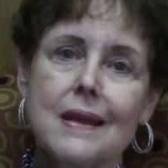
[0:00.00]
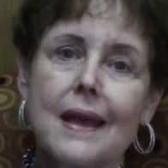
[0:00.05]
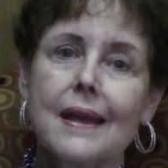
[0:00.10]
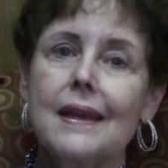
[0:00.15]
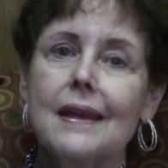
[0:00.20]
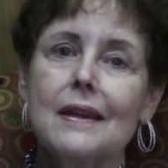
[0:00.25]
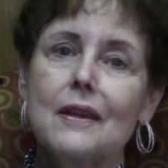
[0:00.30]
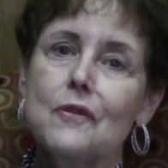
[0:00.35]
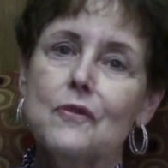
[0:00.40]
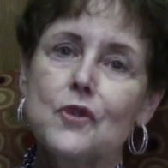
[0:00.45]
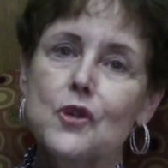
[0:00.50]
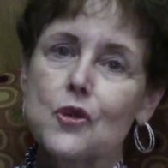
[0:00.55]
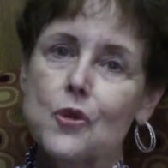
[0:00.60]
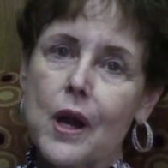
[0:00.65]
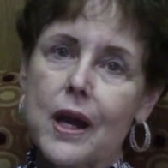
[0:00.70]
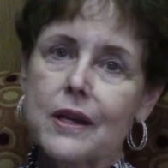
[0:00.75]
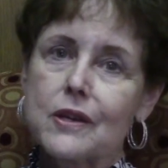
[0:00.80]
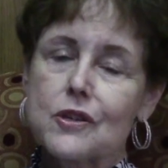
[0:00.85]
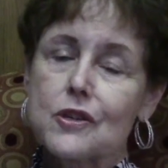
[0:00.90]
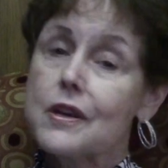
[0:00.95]
Executive
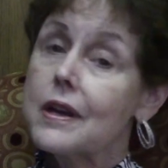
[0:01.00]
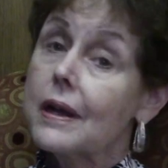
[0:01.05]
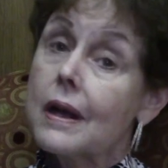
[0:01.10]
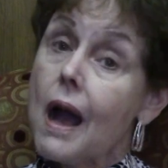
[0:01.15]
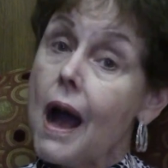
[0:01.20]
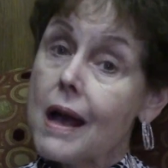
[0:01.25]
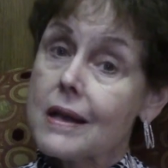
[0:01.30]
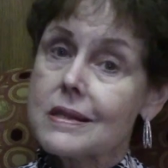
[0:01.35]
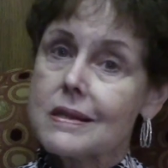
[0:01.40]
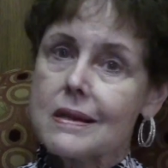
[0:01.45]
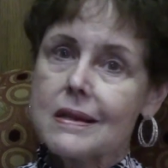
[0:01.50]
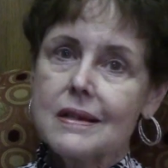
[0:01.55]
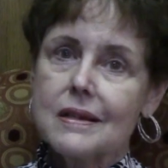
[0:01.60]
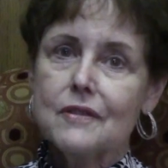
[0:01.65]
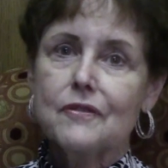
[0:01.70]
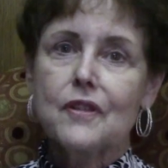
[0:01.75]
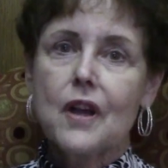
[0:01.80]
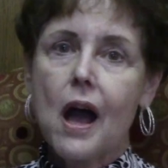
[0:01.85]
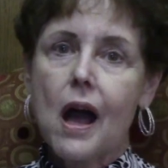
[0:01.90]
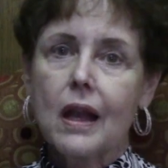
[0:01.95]
Director at CASA
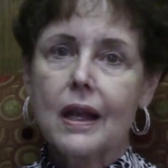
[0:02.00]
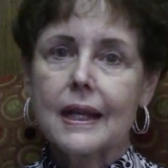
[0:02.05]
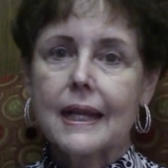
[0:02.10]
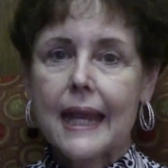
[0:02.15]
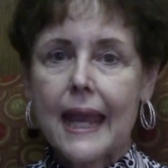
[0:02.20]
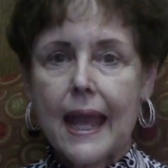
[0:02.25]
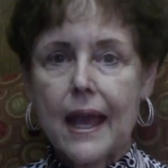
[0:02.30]
of Collin